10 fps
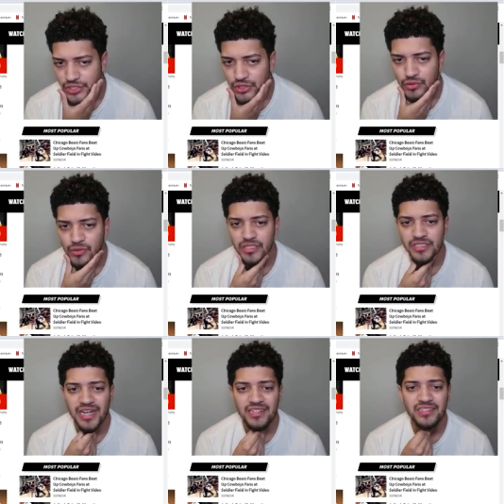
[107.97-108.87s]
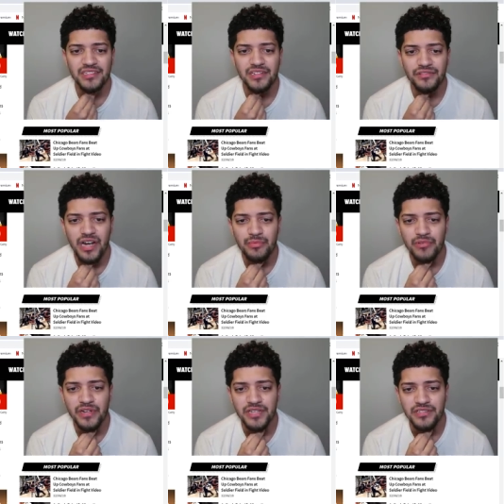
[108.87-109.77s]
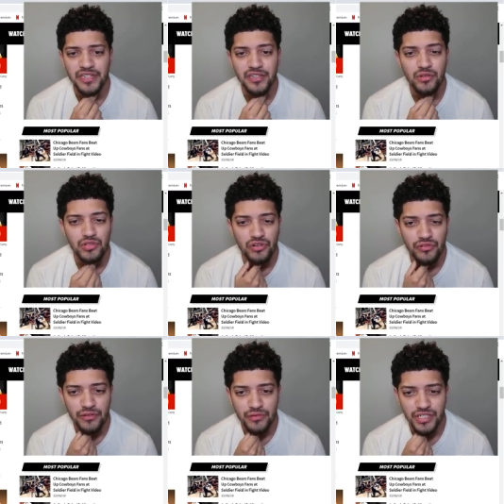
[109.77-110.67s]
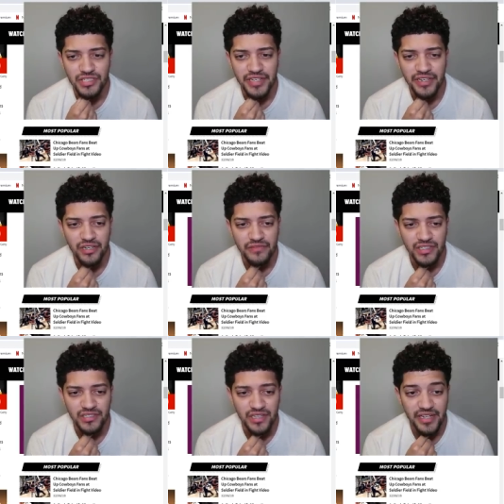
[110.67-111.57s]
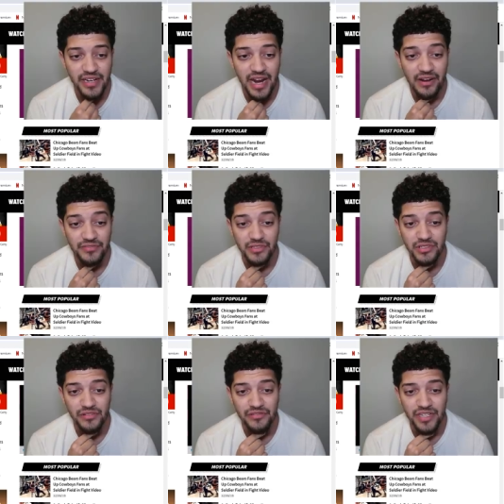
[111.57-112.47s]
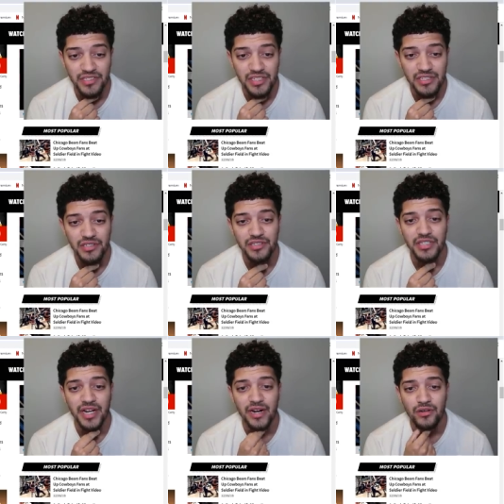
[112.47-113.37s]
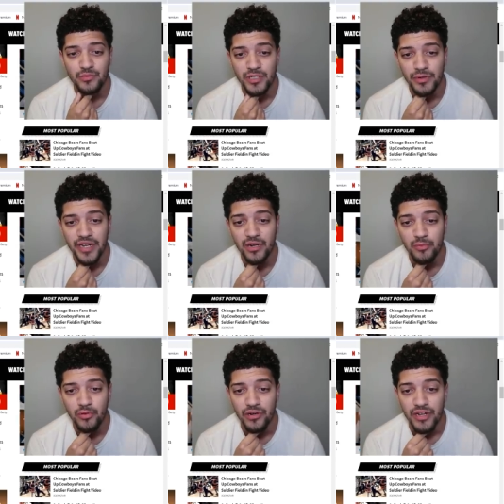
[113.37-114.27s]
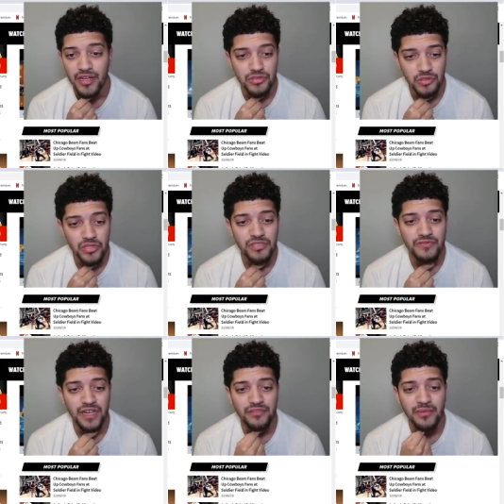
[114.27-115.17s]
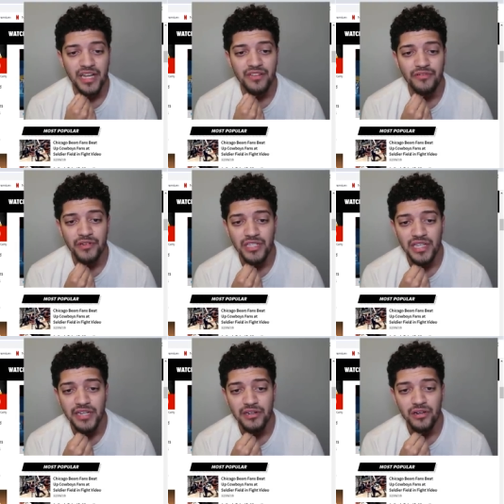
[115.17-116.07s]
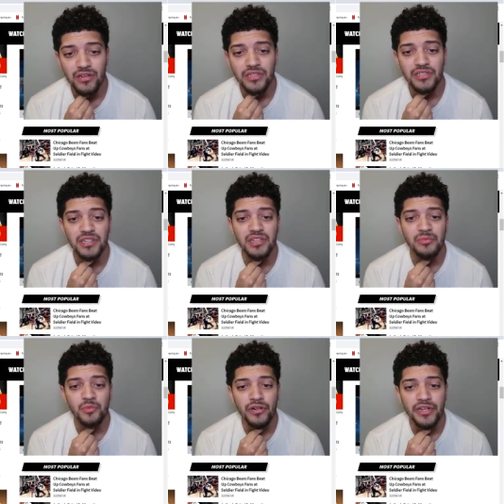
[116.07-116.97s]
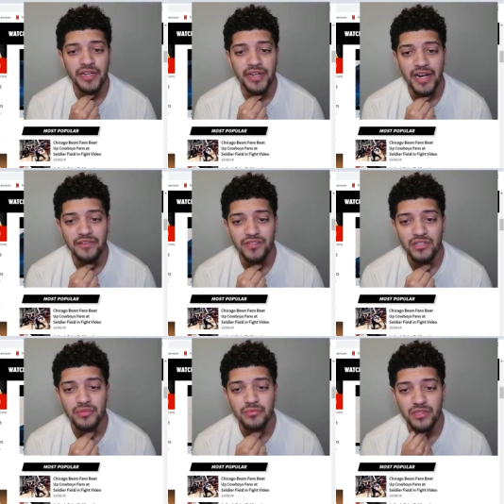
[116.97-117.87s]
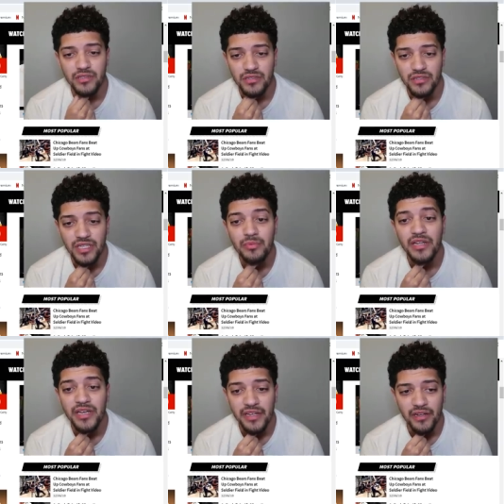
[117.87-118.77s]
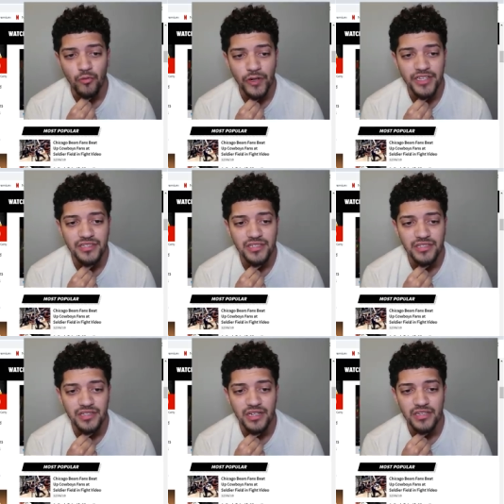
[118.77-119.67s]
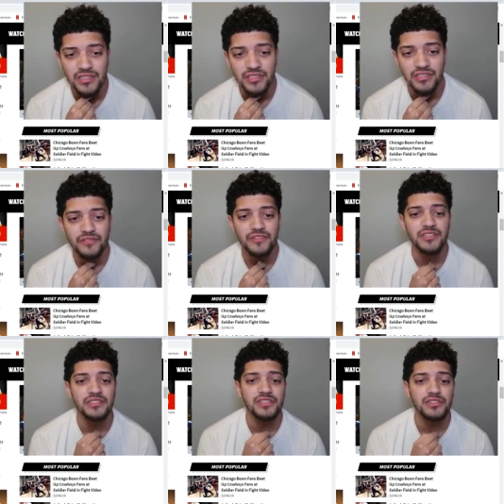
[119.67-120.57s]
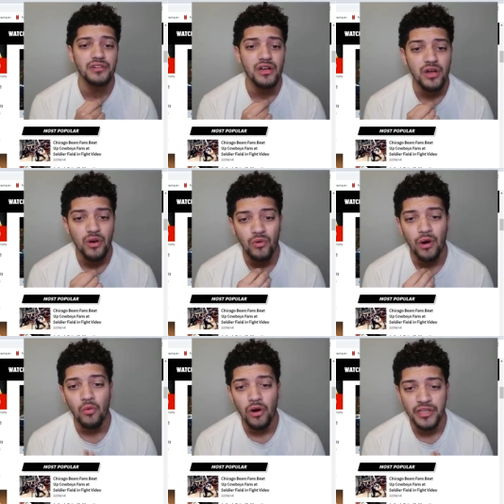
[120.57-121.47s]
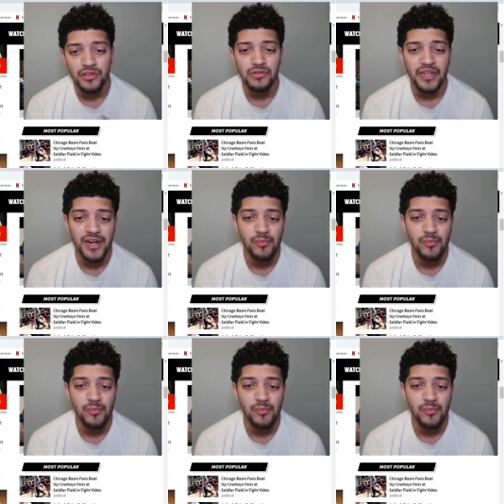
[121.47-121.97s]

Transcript: Juice WRLD, the talented young rapper and singer whose career was just taking off, is dead after suffering a seizure in Chicago's Midway Airport. Juice's flight from California landed early Sunday morning, and after deplaning, witnesses tell us he suffered the seizure while walking through the